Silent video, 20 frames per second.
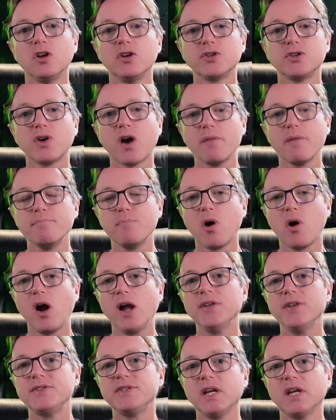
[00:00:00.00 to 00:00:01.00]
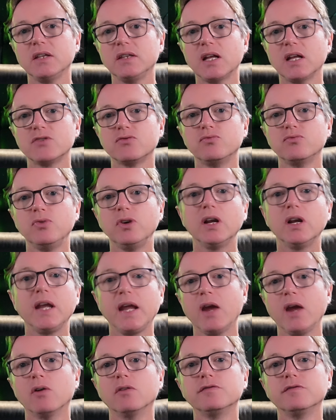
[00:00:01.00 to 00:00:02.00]
type mindset that's really
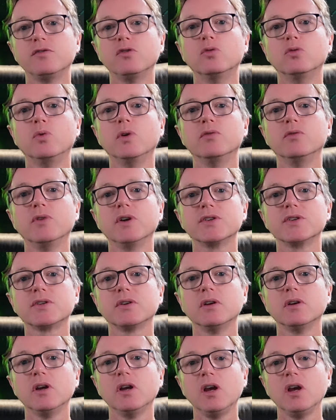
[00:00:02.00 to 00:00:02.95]
helpful with risk,